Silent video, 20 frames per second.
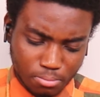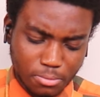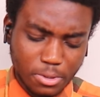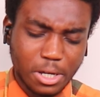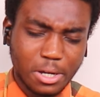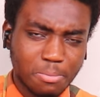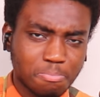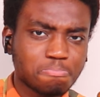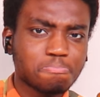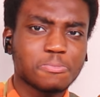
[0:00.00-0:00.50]

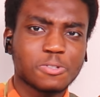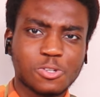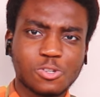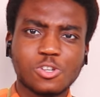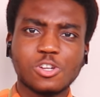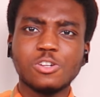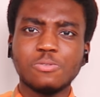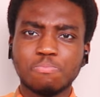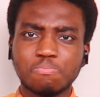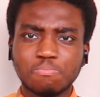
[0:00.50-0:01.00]
Yeah,
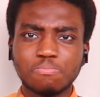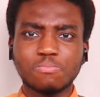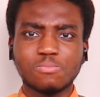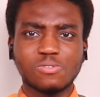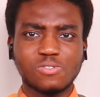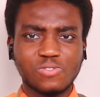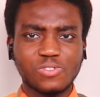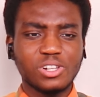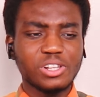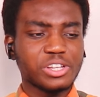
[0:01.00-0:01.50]
it's good.
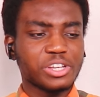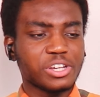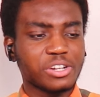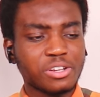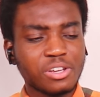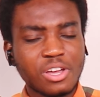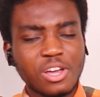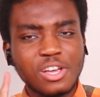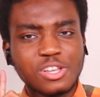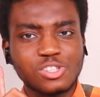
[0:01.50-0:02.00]
It's really
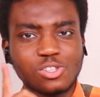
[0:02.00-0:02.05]
good.